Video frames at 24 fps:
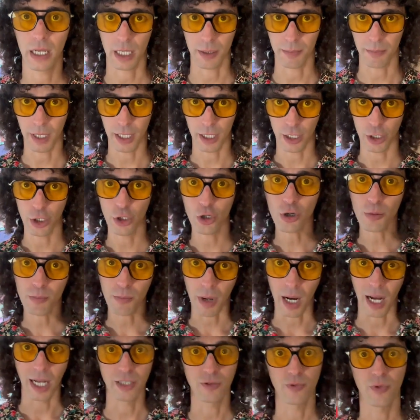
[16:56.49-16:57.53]
like many of your
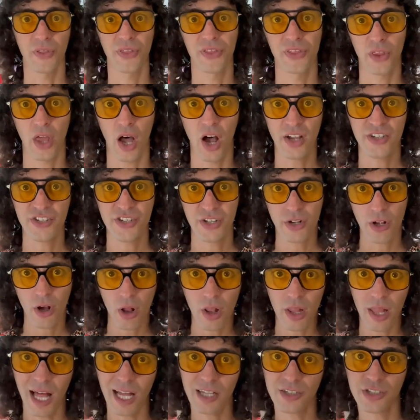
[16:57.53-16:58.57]
minds, with thoughts and
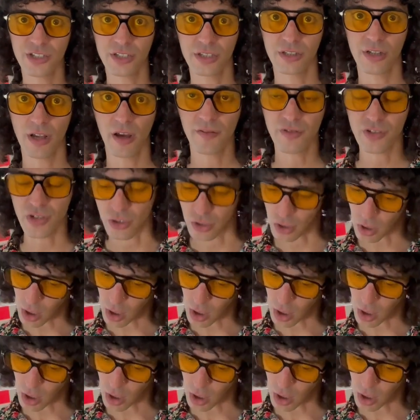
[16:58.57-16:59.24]
all that stuff. So it's